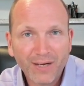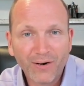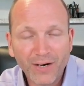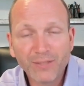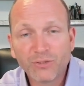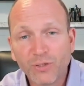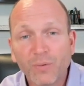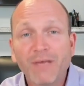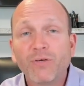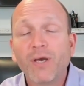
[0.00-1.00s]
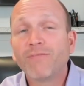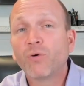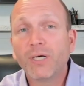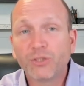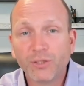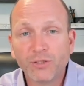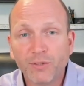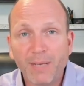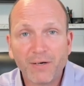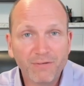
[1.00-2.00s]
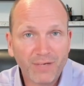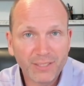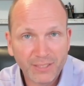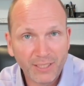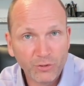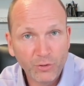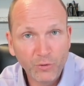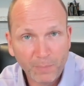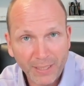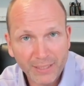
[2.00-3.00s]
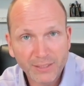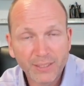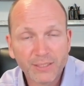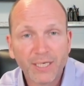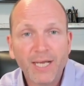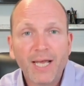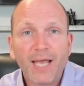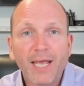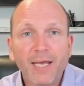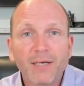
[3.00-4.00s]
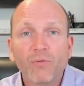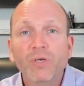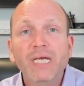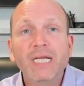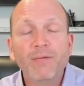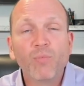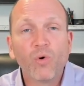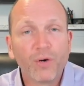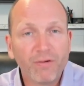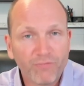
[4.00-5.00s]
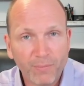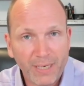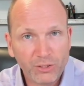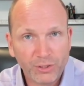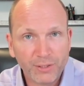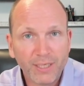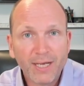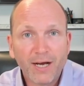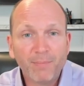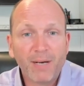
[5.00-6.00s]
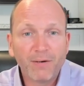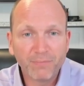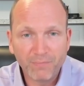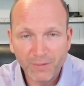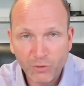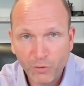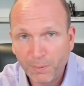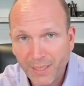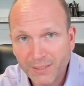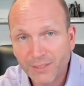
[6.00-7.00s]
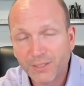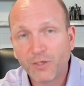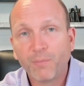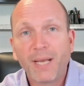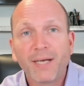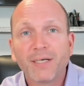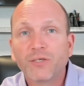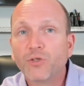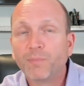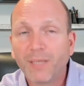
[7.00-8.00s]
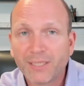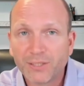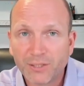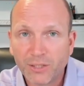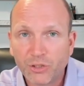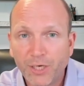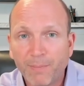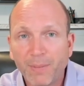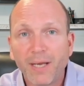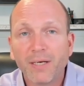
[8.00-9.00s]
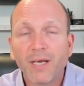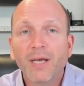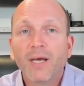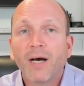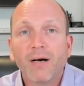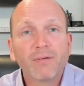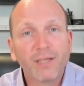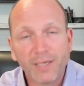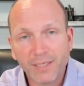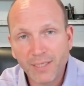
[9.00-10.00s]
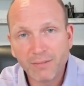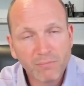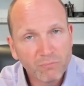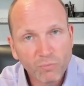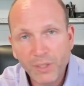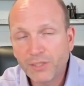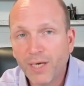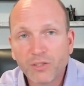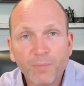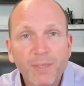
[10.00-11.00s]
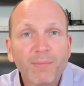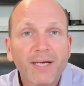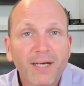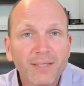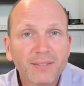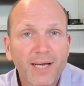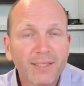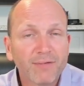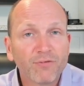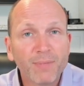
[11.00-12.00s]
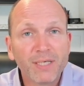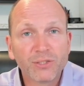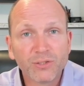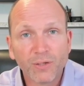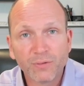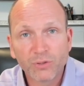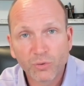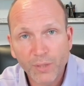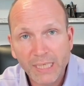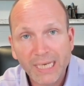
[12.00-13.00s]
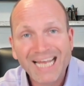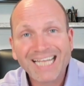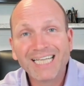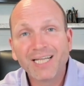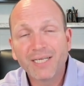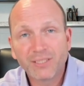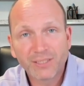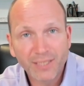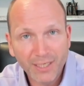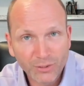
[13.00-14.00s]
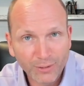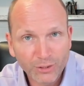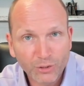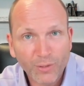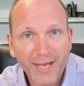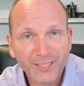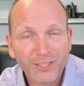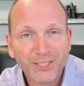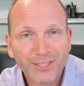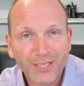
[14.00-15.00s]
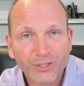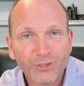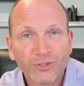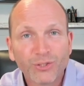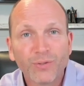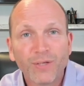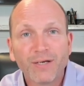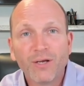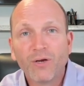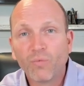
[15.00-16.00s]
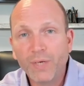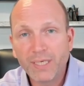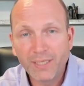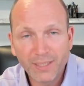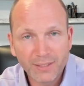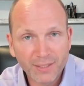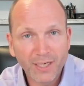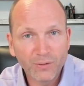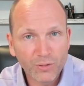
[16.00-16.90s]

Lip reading: All right, so if you have questions about investing in duplexes and needing more information about duplexes in Urbana and duplexes in Champaign, again, reach out to me. My contact information is on the screen. Let's schedule a strategy session so that we can get together.